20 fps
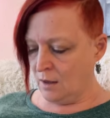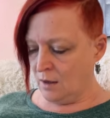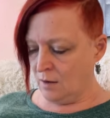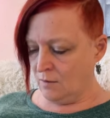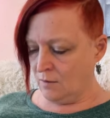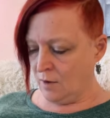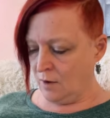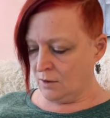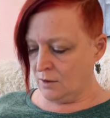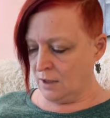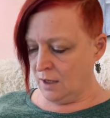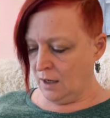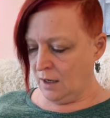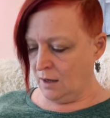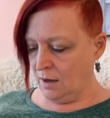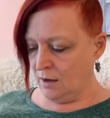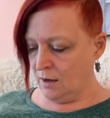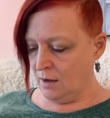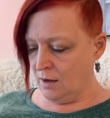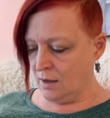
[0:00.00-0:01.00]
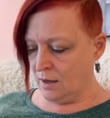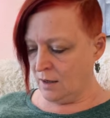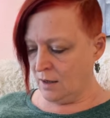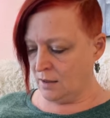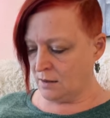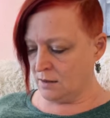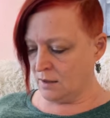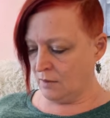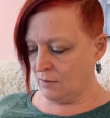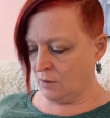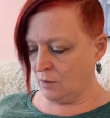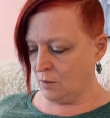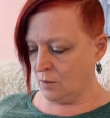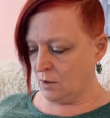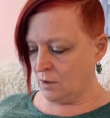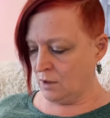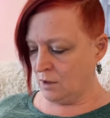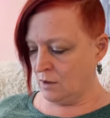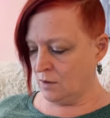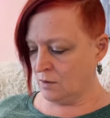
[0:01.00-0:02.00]
Voltaire, as everyone
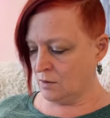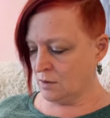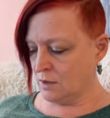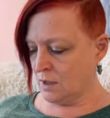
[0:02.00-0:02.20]
knows,